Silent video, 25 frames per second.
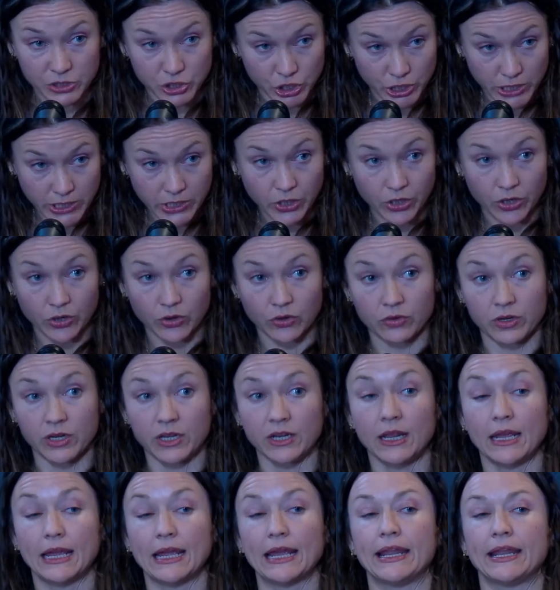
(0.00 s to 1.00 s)
She
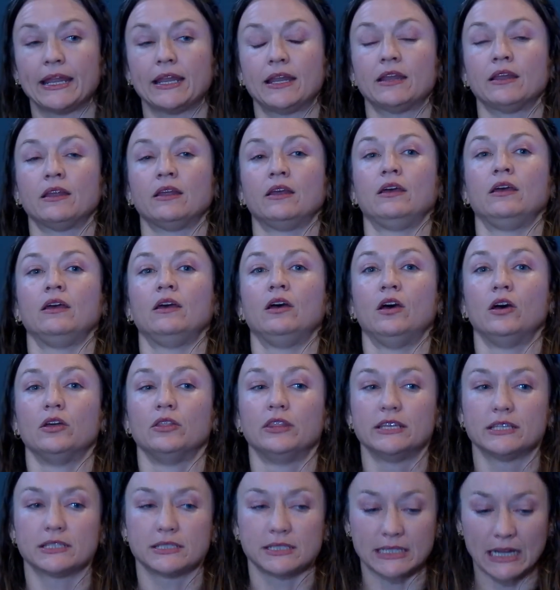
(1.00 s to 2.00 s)
coded in
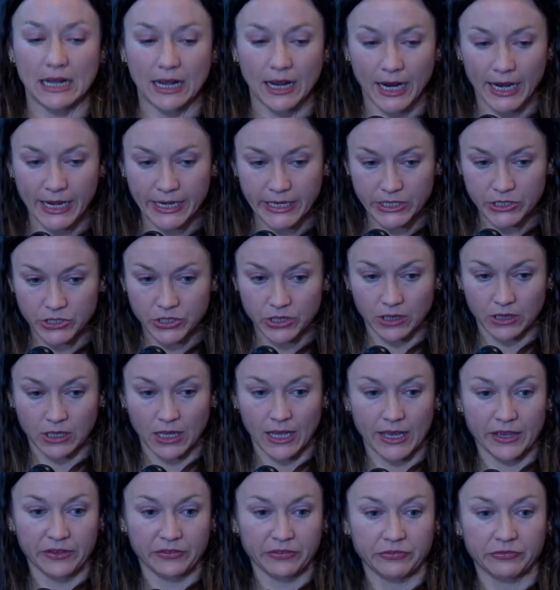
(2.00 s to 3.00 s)
this tiny
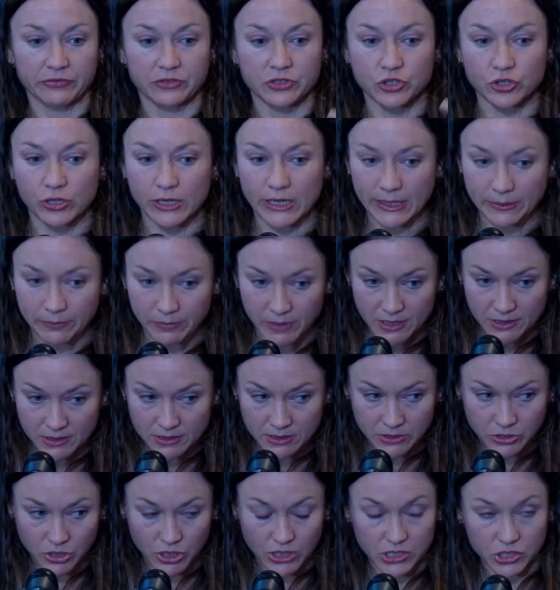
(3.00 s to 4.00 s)
life dream,
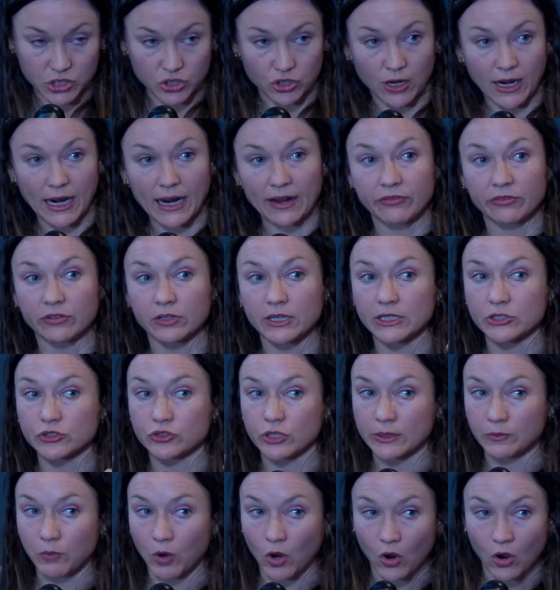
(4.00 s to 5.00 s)
this traveling
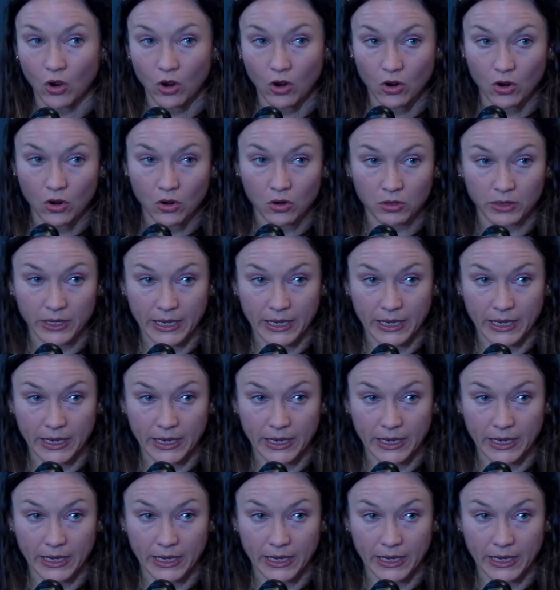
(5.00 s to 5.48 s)
dream, all